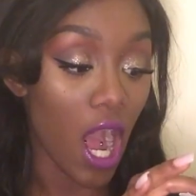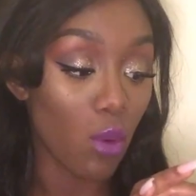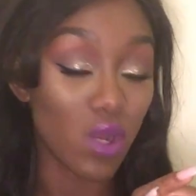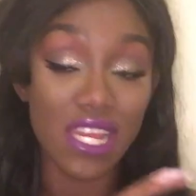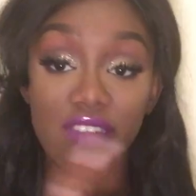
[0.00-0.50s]

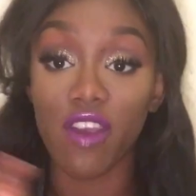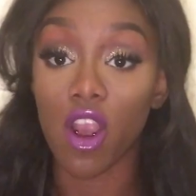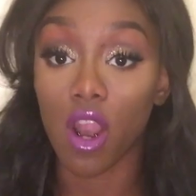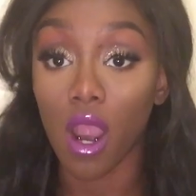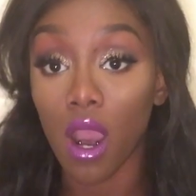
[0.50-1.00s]
I will leave
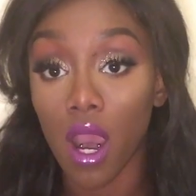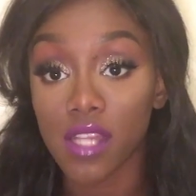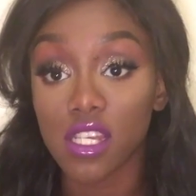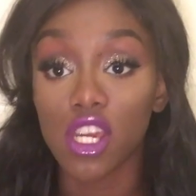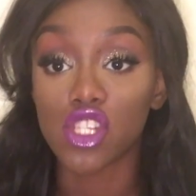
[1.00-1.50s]
a
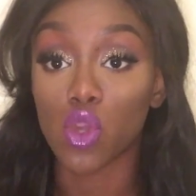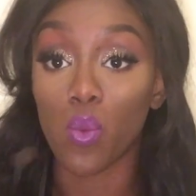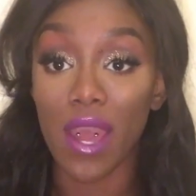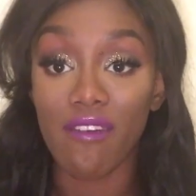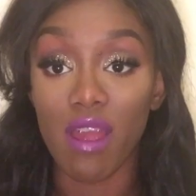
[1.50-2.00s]
card to
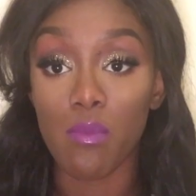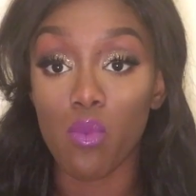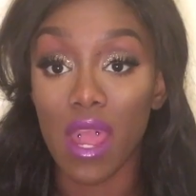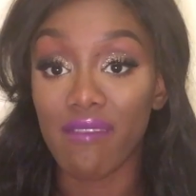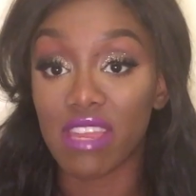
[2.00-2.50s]
where
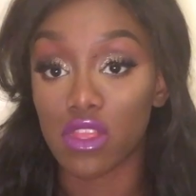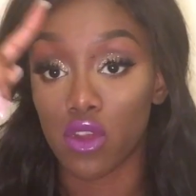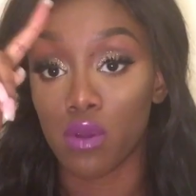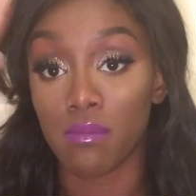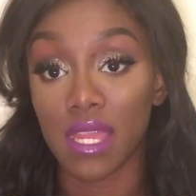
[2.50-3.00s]
I'm wearing
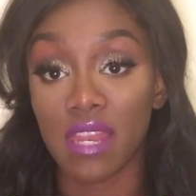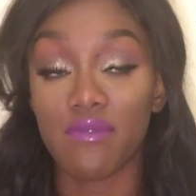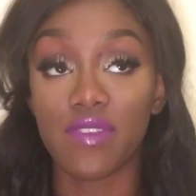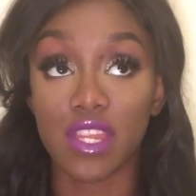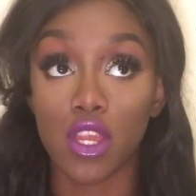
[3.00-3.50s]
them in
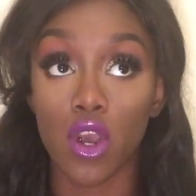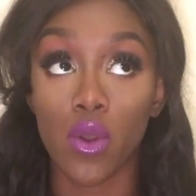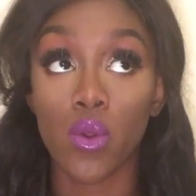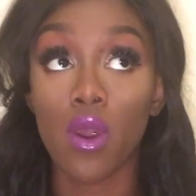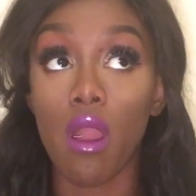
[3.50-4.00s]
a
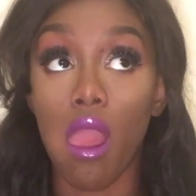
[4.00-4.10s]
video.